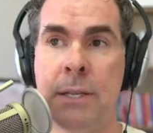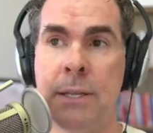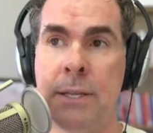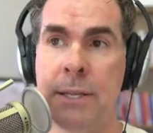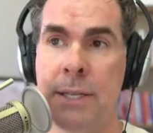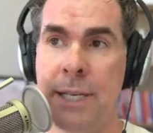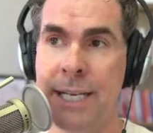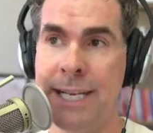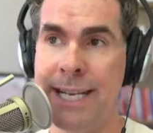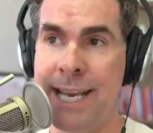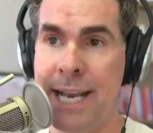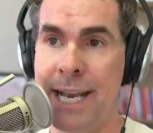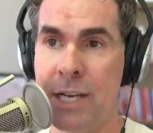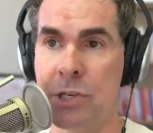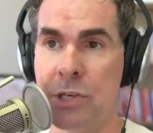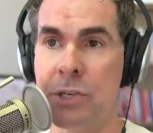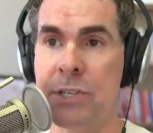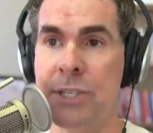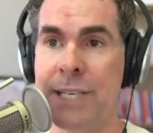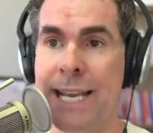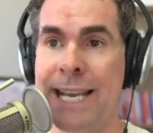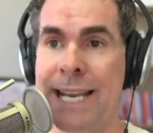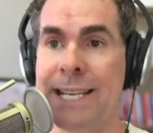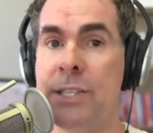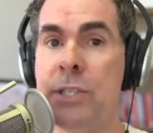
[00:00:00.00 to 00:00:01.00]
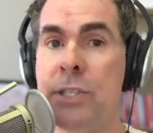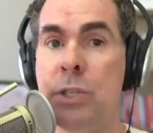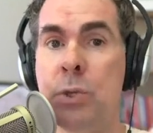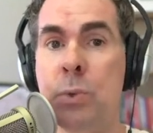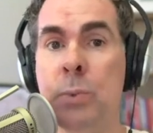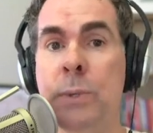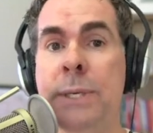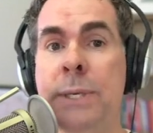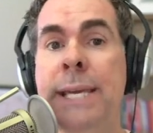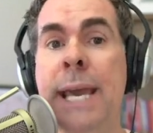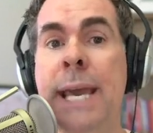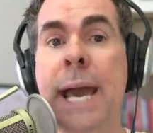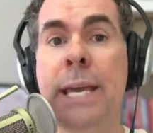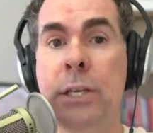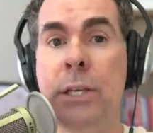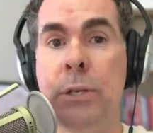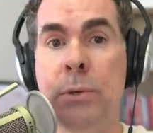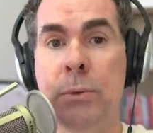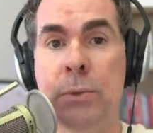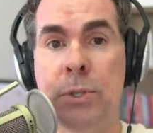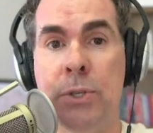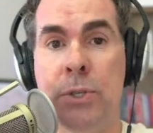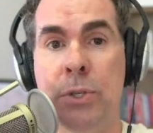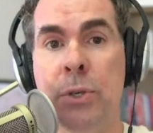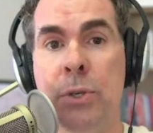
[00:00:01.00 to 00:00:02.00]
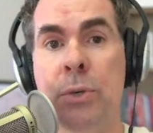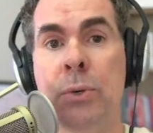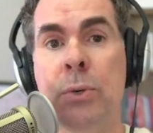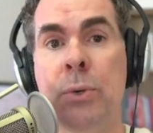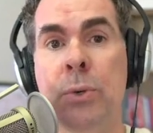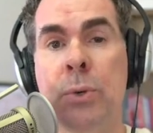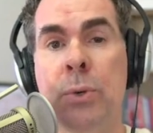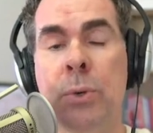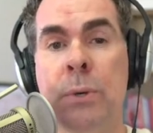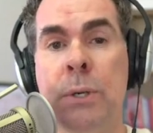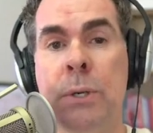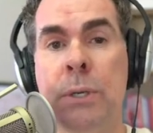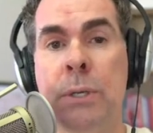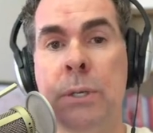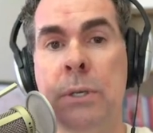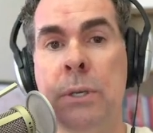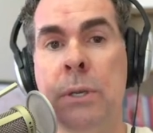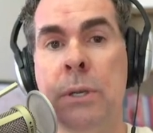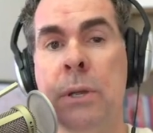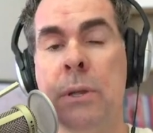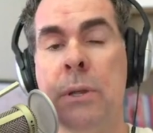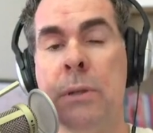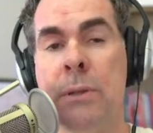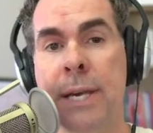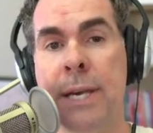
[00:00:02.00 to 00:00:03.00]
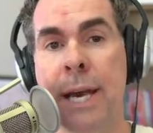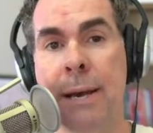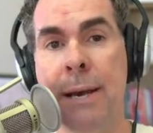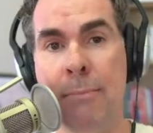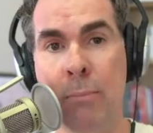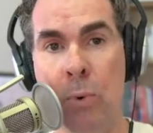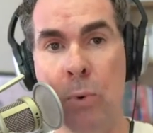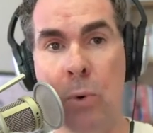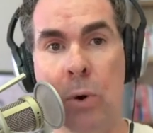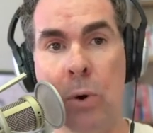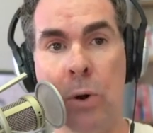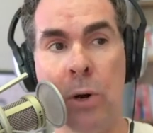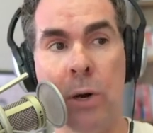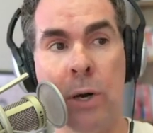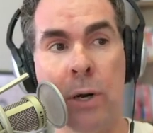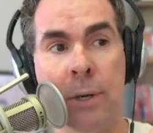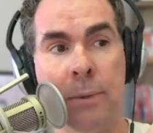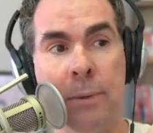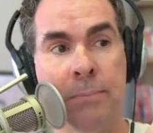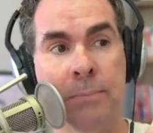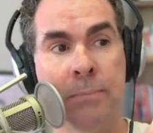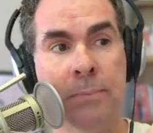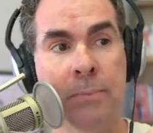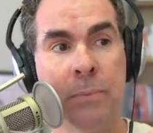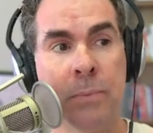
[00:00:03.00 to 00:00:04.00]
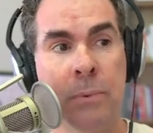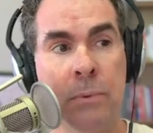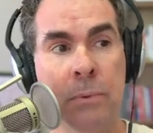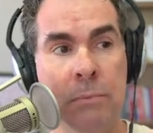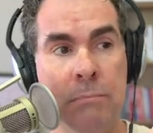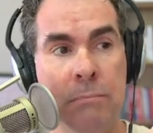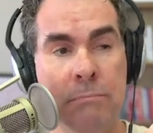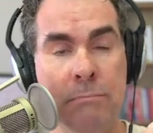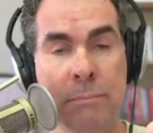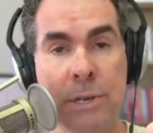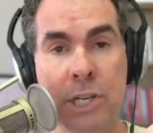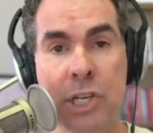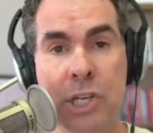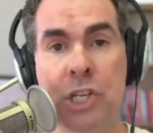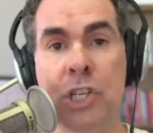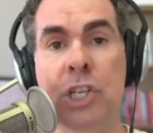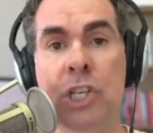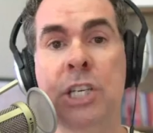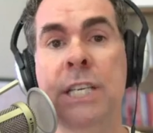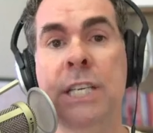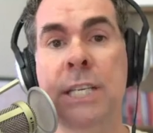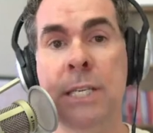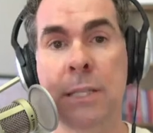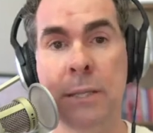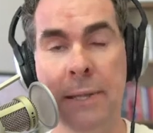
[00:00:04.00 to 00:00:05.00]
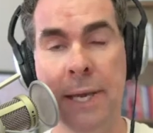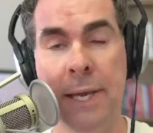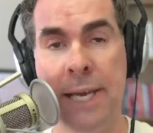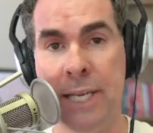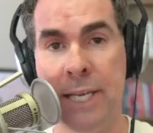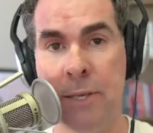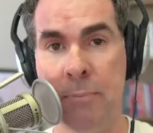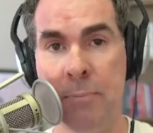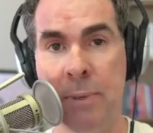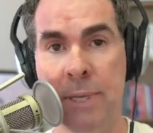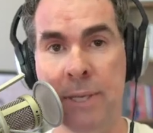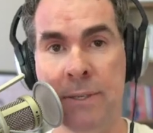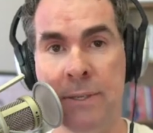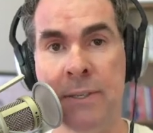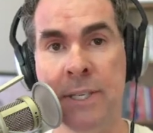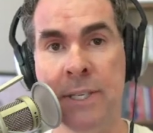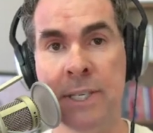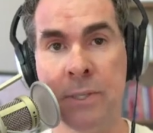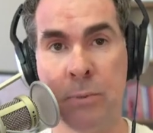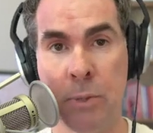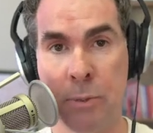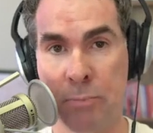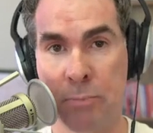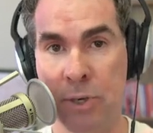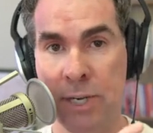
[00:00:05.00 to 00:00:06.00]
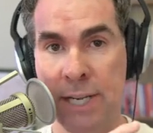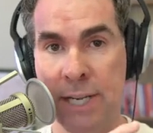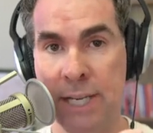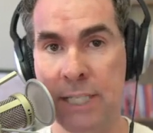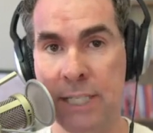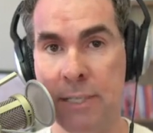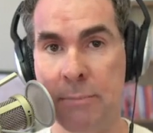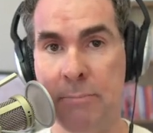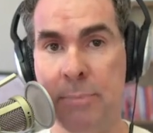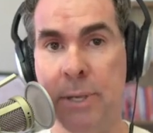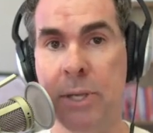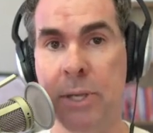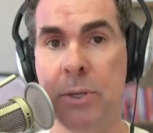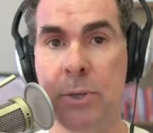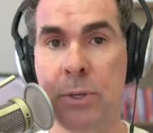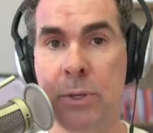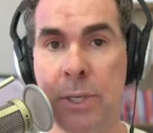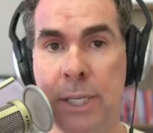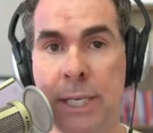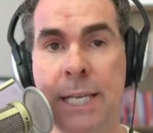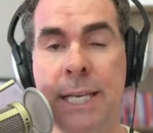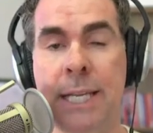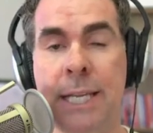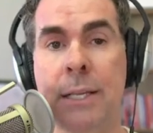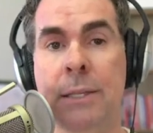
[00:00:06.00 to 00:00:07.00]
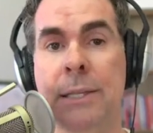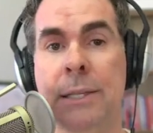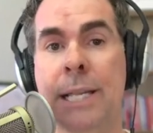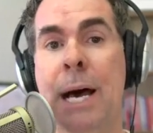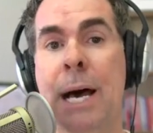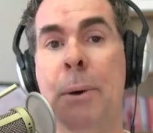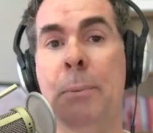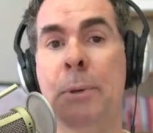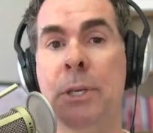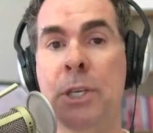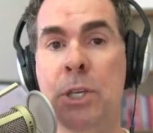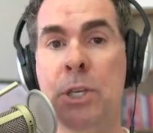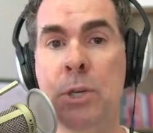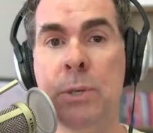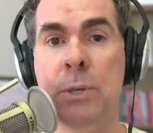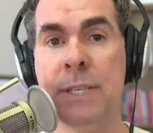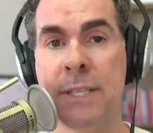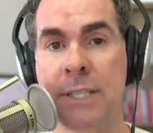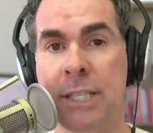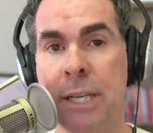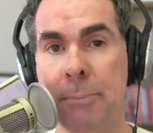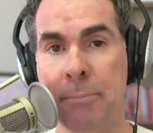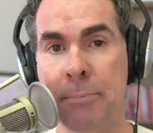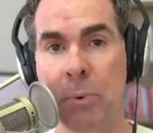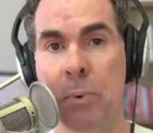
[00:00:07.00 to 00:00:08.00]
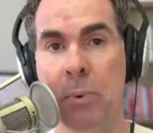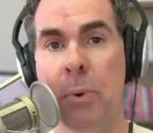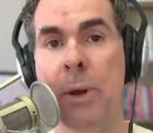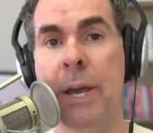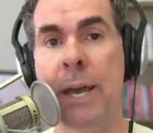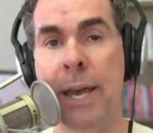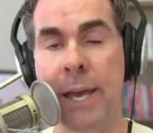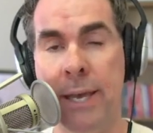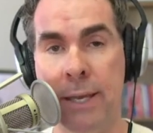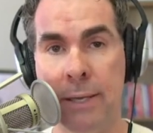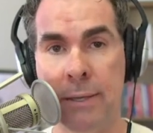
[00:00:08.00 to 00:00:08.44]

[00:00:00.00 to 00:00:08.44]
an exercise to get you to that more machine-like business with predictability and allowing you to step away